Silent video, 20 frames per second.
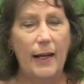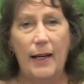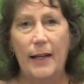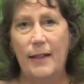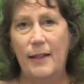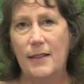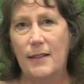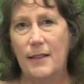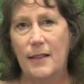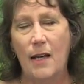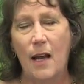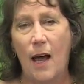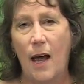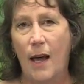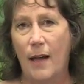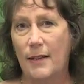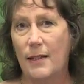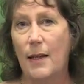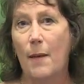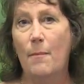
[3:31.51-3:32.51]
It is
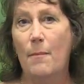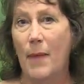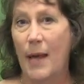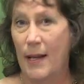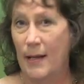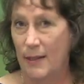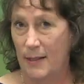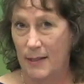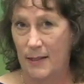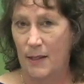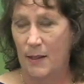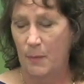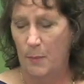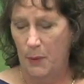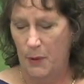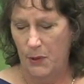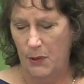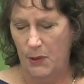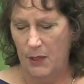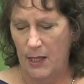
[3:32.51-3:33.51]
not medicine
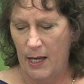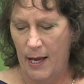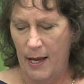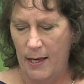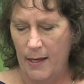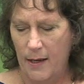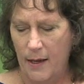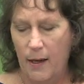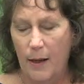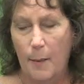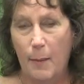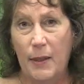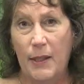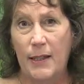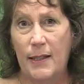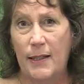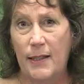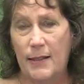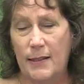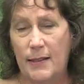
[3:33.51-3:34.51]
per se, but
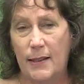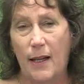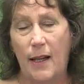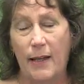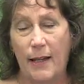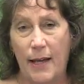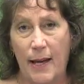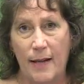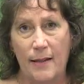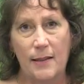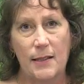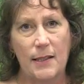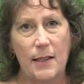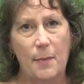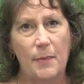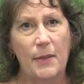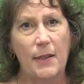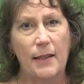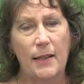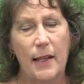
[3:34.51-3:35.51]
it is, again,
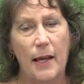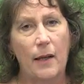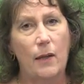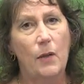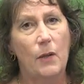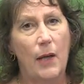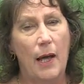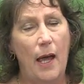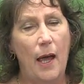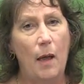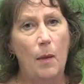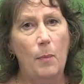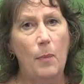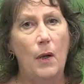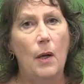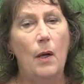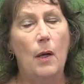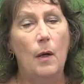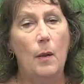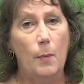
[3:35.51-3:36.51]
something that could help
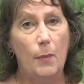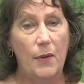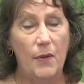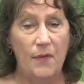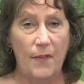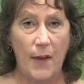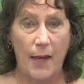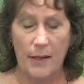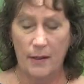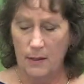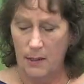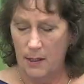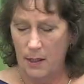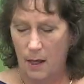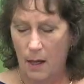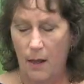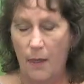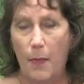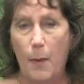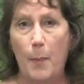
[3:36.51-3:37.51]
prevent
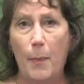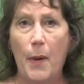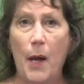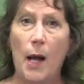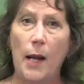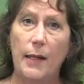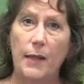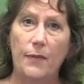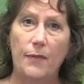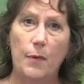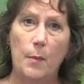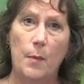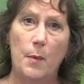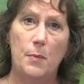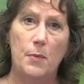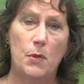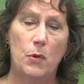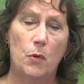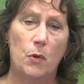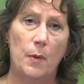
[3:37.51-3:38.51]
the body from
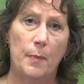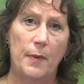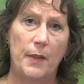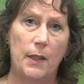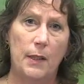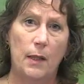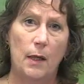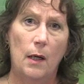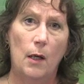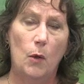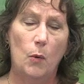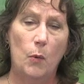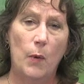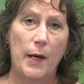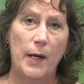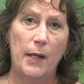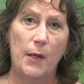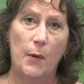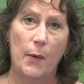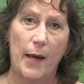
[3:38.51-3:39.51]
absorbing
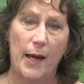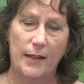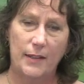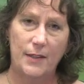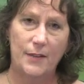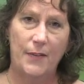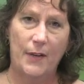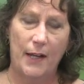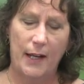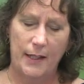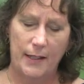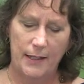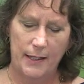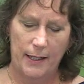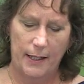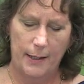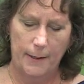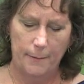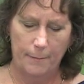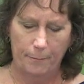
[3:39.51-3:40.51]
radioactive
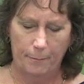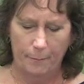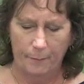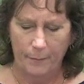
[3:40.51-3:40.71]
iodine.